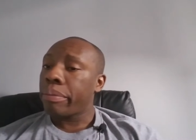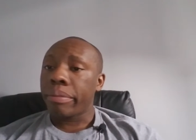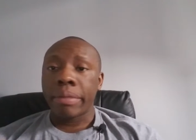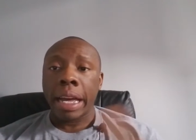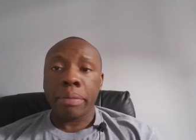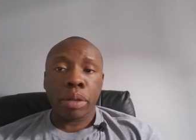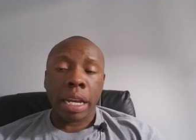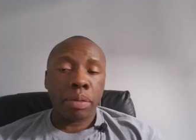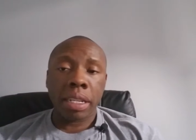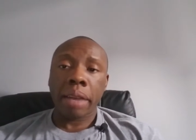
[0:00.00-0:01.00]
not
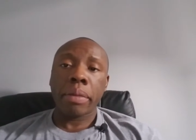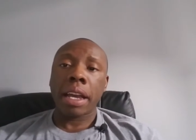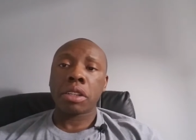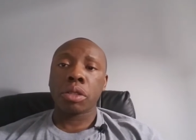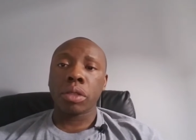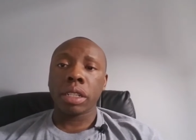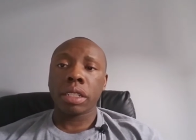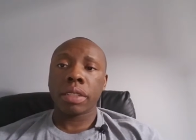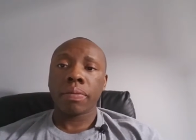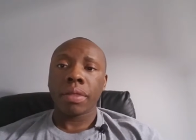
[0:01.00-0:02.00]
perhaps not mass
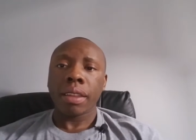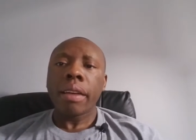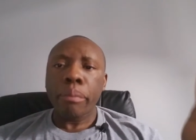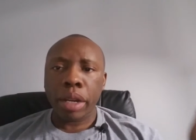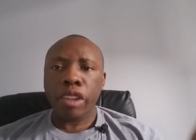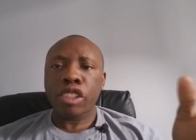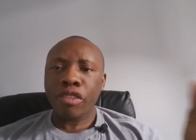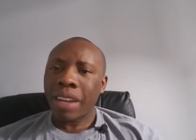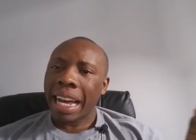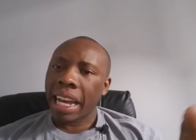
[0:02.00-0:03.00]
shootings, but have
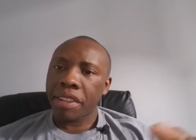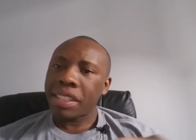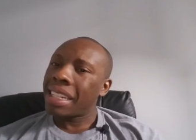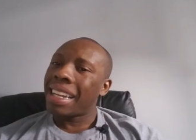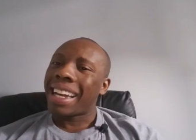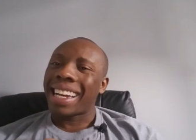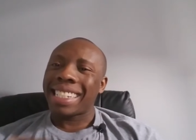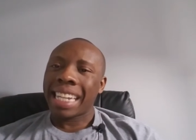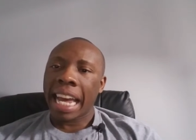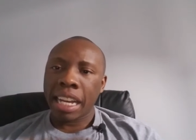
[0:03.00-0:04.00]
survived
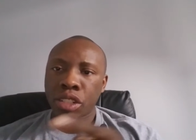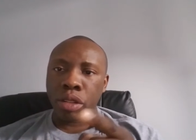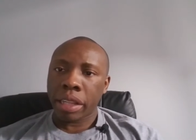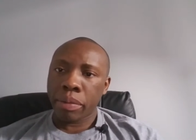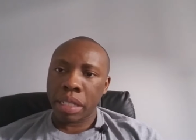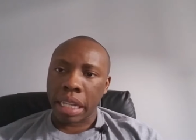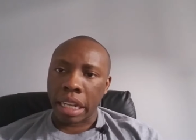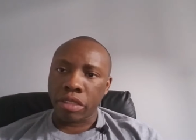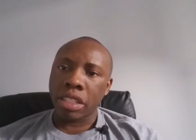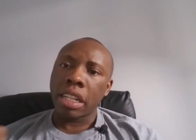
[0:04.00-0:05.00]
attacks on
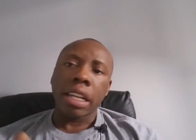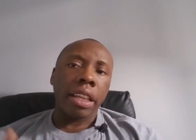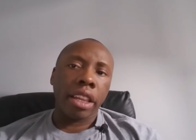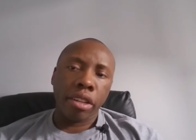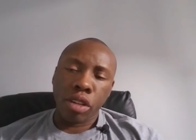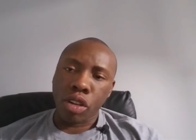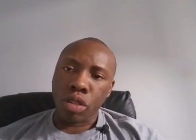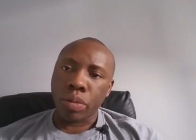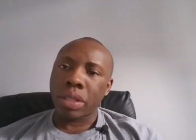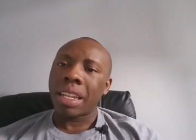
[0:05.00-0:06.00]
themselves, their
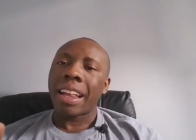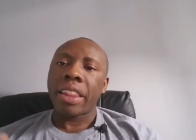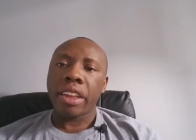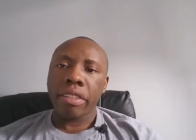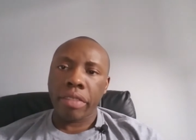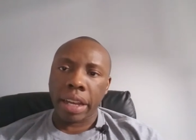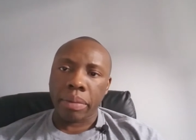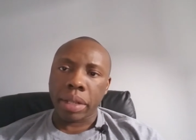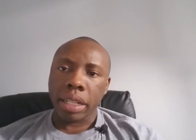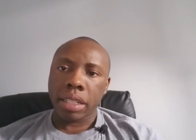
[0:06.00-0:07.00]
homes, their
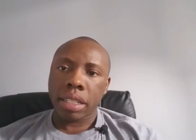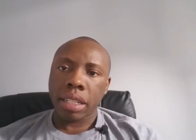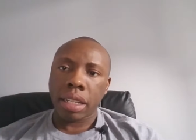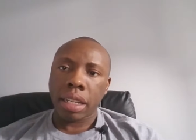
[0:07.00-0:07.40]
families